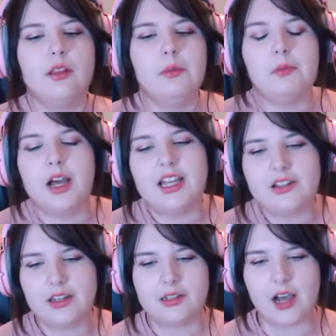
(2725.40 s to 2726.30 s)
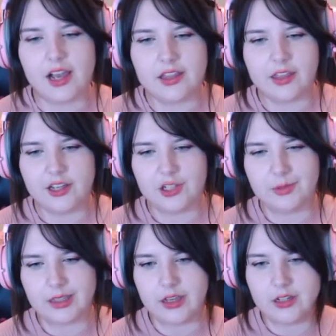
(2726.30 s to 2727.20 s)
Mining an entire 32
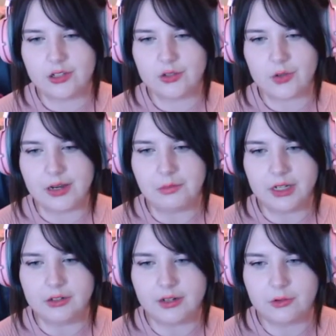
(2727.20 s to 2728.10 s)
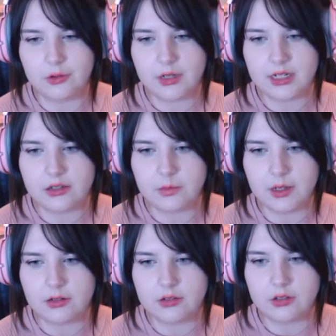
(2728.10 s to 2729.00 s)
by 32 square in Minecraft, all the way down to
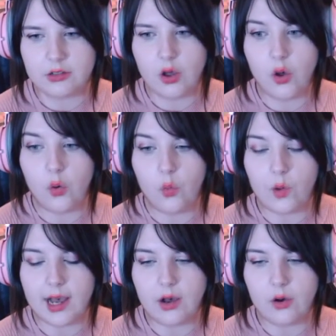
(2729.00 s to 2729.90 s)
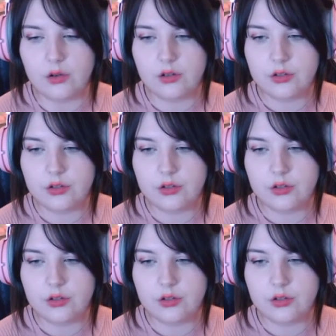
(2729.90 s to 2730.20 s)
seven. Oh, wow.